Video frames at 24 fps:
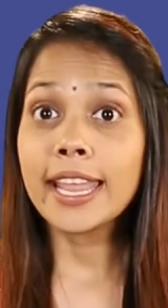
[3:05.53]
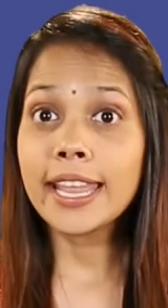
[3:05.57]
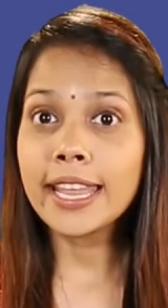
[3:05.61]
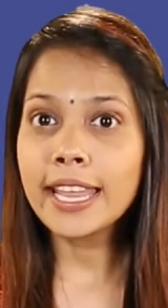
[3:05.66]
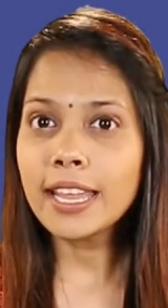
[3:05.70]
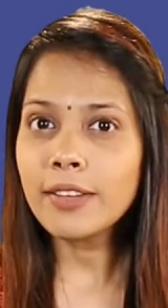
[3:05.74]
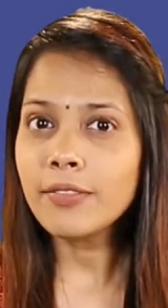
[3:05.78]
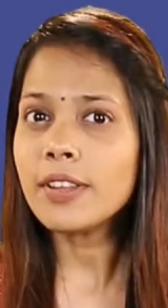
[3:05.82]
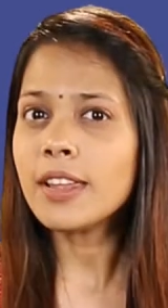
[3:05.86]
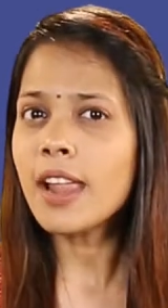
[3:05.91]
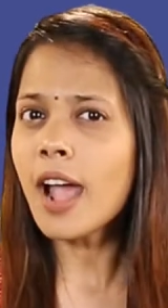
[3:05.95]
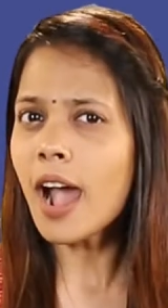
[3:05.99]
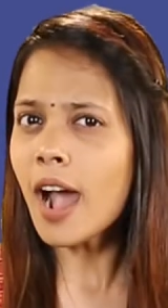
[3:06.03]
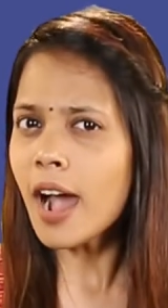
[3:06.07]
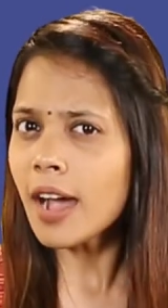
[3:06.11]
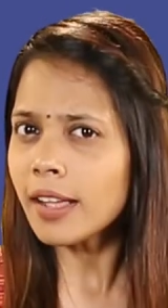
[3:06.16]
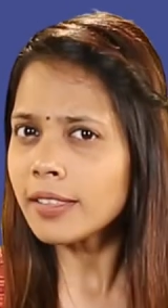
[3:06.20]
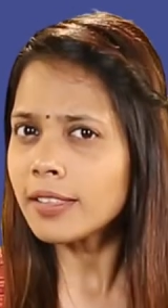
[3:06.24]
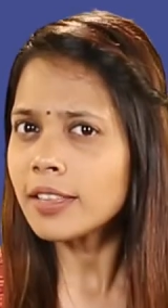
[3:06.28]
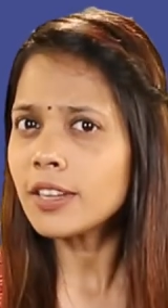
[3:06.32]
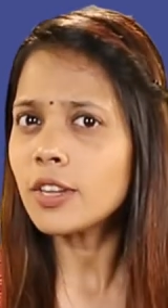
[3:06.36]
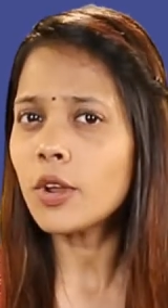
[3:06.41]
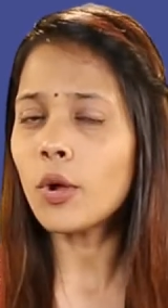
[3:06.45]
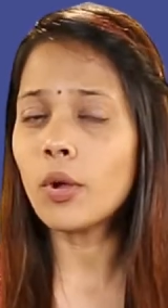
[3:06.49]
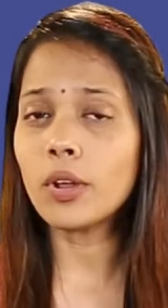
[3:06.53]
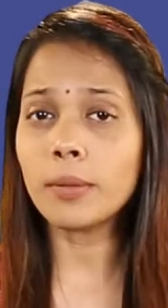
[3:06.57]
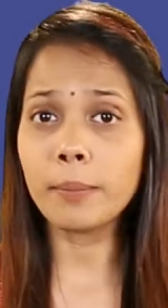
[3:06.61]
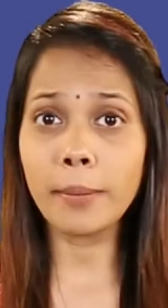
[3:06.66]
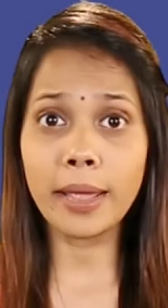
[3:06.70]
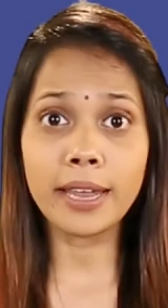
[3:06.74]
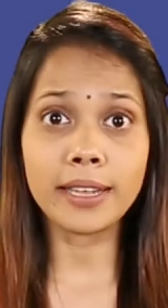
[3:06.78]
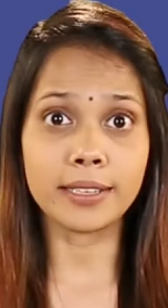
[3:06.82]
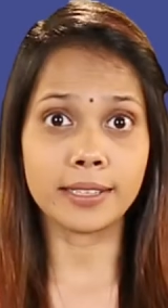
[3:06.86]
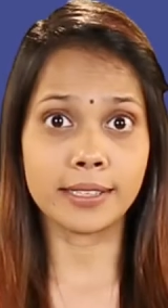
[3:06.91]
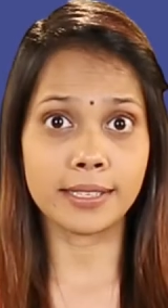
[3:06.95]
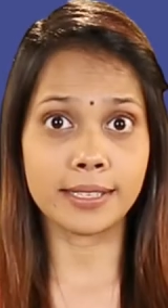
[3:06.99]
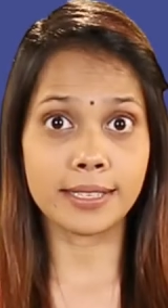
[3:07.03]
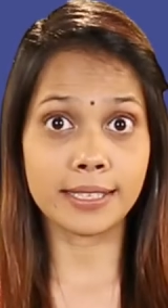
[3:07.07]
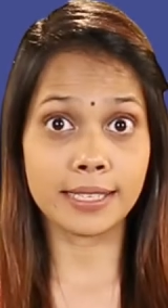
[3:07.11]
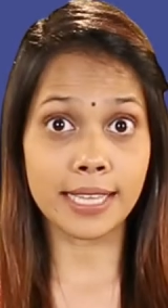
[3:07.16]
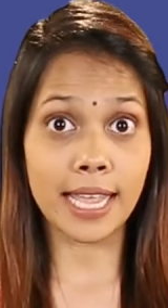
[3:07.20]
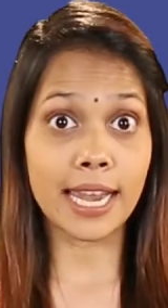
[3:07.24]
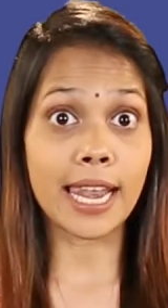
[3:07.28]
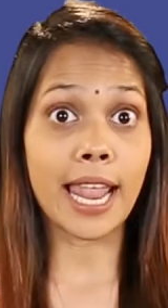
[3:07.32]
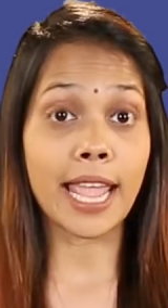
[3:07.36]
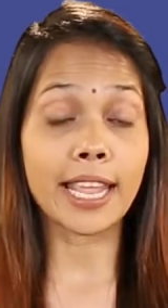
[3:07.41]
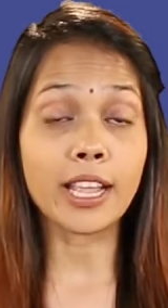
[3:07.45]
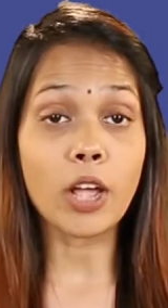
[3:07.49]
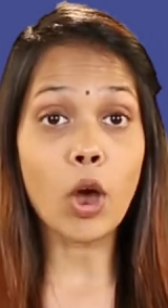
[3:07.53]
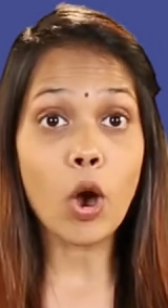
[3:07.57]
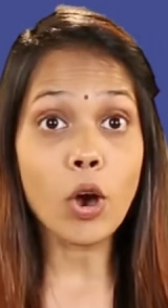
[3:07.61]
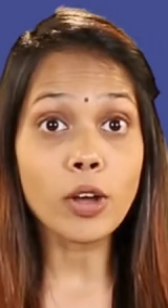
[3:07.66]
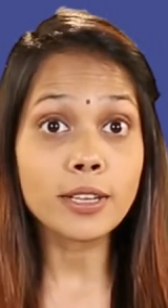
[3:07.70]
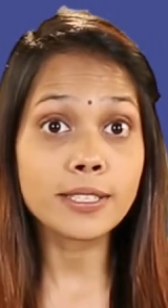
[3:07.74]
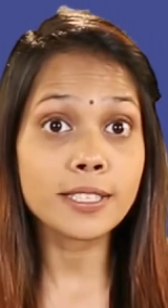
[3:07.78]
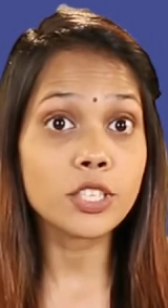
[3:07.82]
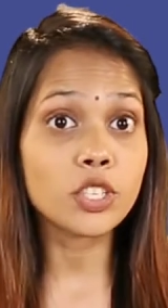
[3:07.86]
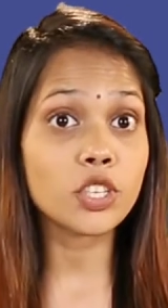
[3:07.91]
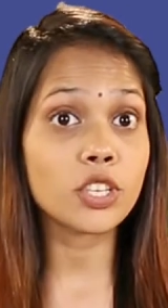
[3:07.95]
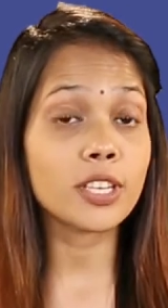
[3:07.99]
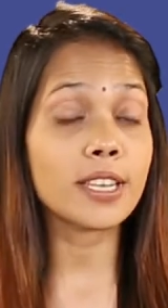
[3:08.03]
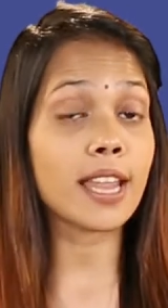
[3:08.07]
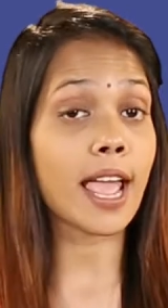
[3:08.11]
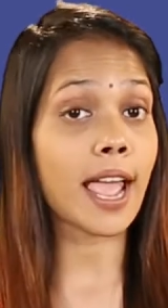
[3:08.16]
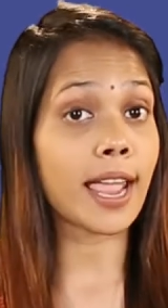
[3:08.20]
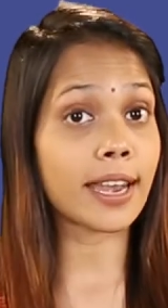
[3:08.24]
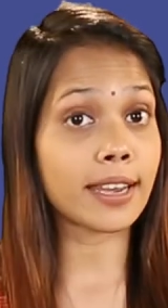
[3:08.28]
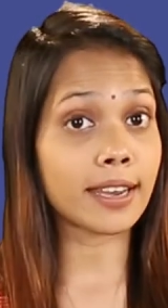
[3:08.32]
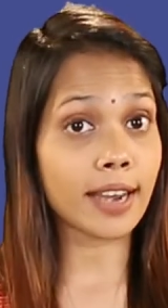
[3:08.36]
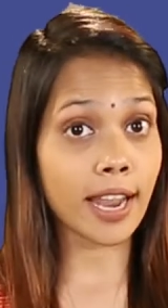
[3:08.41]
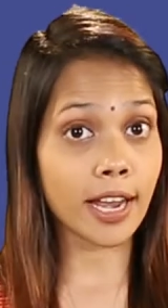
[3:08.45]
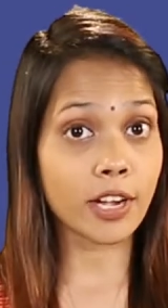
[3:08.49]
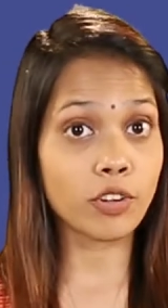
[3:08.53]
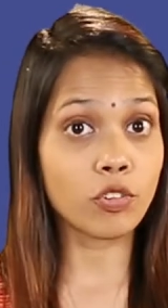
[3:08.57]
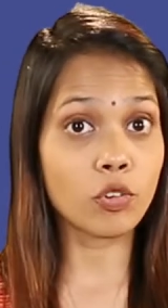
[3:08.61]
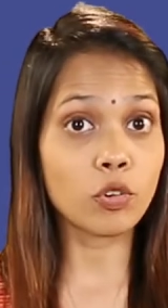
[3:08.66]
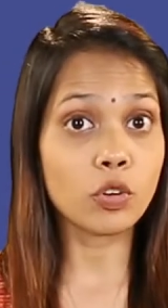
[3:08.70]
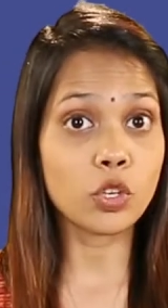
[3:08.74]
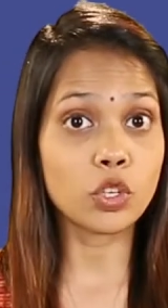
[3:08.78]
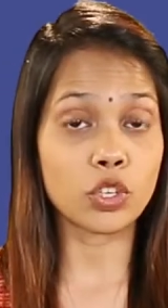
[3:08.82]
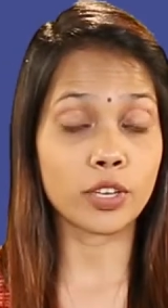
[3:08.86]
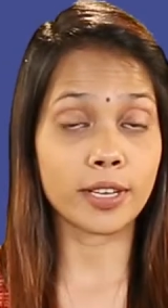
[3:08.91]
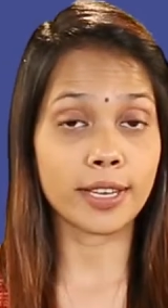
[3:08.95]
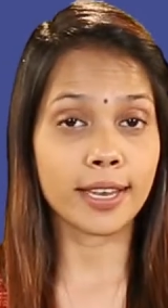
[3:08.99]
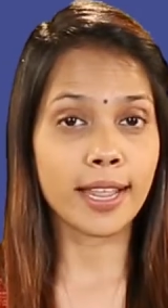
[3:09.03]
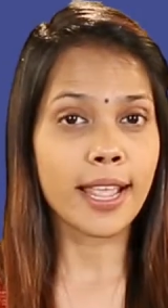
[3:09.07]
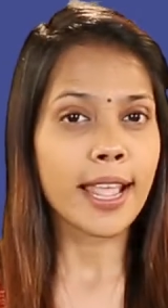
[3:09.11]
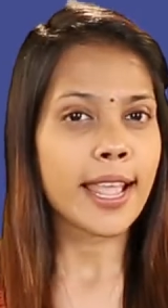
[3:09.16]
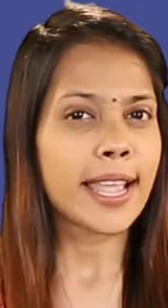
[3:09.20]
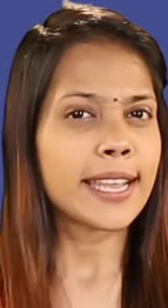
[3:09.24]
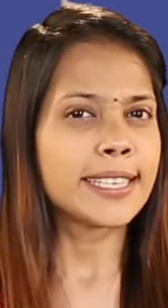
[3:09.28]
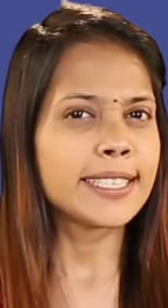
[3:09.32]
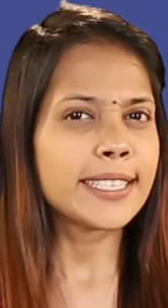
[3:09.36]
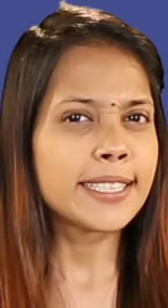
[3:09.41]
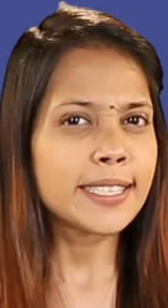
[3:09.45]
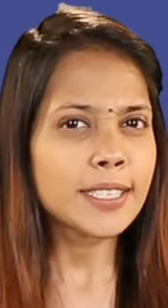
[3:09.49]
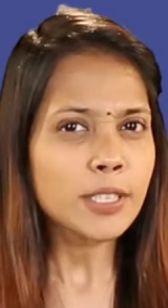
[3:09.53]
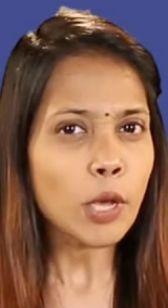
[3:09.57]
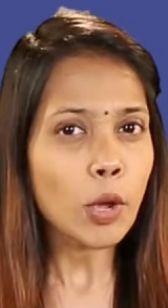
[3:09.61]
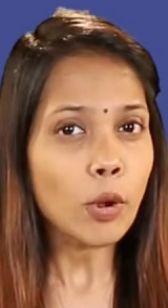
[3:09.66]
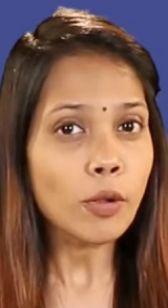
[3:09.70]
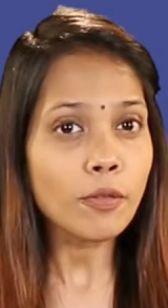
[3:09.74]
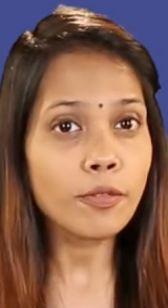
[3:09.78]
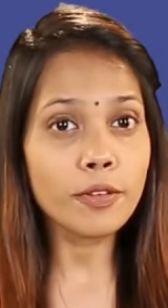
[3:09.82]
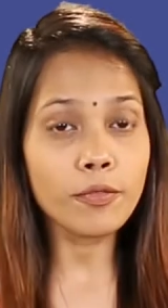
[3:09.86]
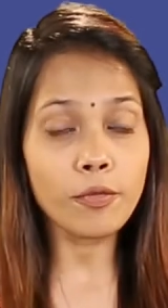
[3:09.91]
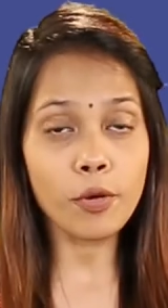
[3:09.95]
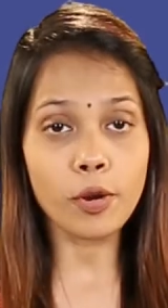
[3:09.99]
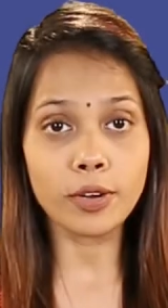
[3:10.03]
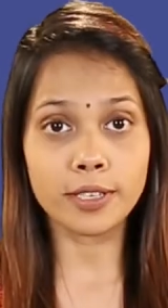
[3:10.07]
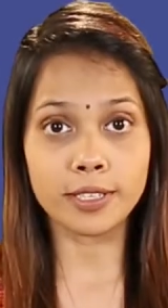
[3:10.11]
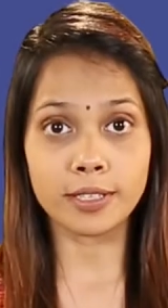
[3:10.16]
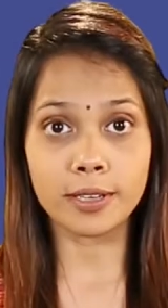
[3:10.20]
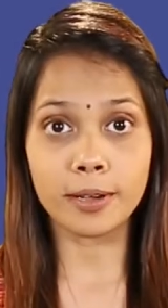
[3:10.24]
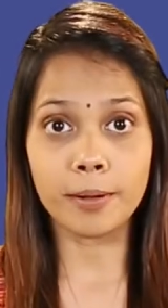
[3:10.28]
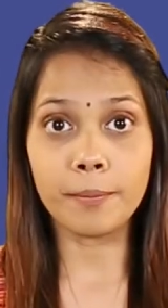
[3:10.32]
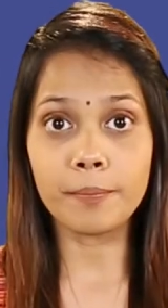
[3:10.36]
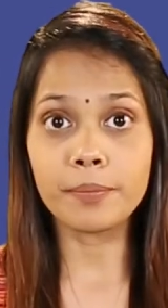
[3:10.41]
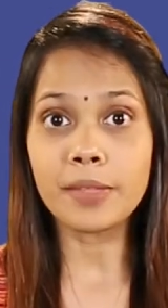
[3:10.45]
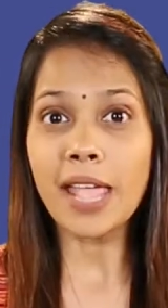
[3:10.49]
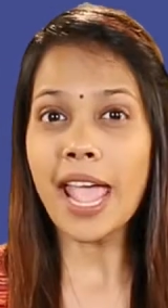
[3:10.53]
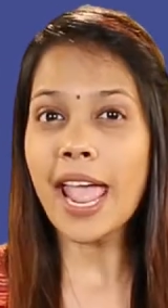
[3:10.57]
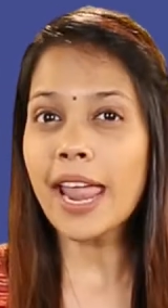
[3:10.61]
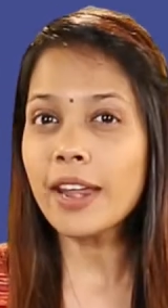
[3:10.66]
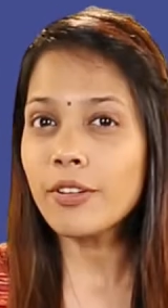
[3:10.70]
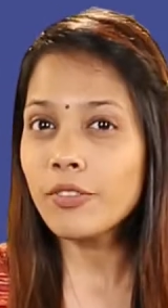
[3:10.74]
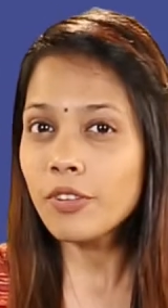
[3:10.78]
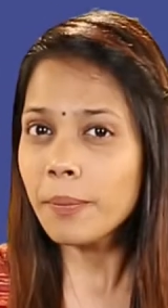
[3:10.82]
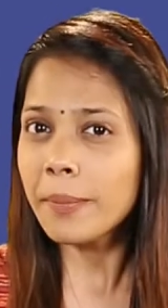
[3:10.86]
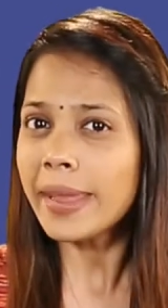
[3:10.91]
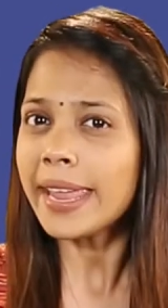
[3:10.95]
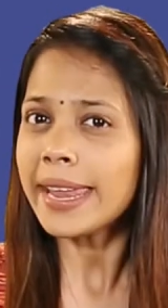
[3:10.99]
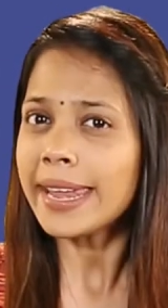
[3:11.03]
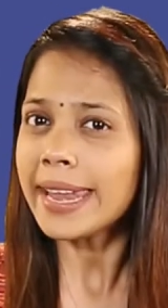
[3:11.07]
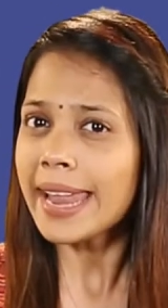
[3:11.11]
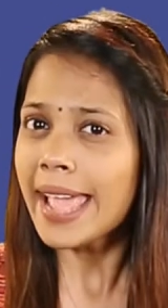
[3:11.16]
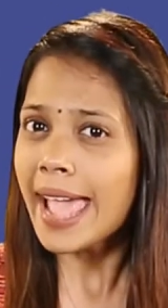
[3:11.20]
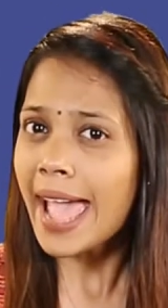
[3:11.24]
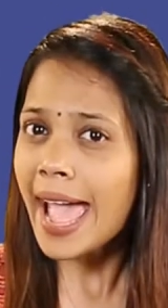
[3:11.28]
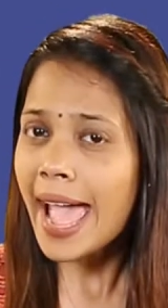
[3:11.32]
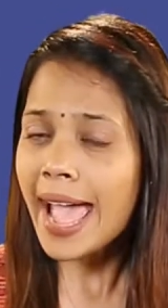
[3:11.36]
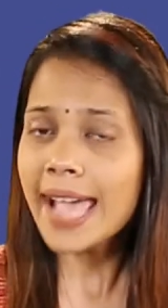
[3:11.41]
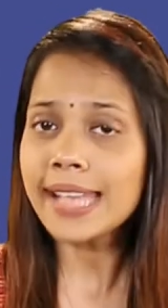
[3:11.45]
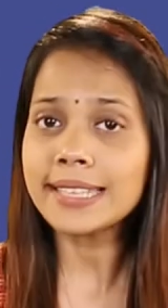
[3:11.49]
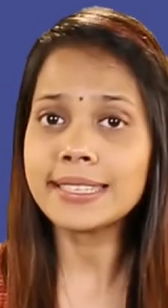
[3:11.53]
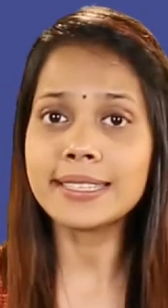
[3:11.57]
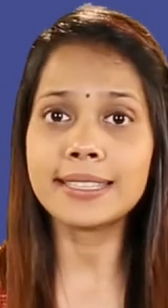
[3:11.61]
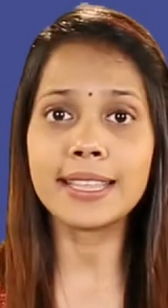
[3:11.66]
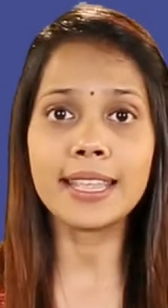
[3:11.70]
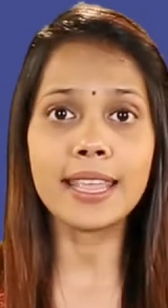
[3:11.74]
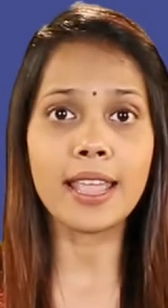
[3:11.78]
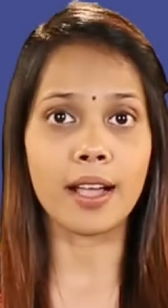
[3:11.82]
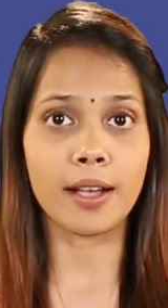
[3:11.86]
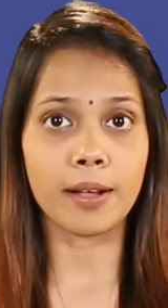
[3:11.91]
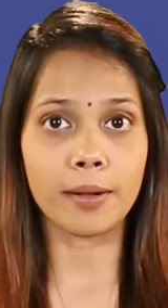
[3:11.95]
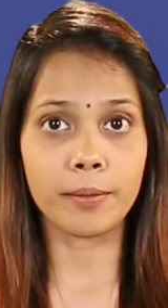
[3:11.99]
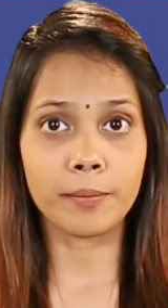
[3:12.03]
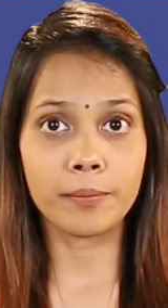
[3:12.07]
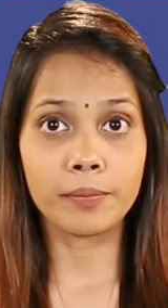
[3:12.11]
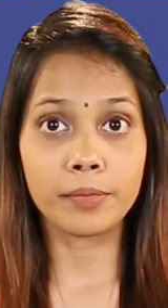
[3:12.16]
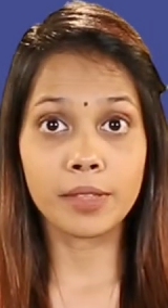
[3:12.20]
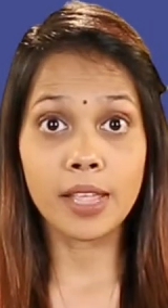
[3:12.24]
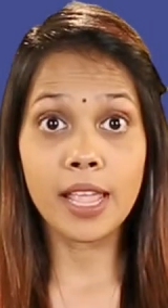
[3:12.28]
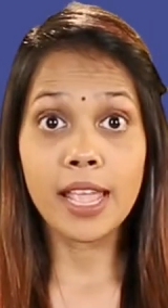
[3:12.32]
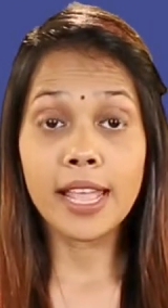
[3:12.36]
Even other non-metals like oxygen and nitrogen dissolve in water and remain as they are.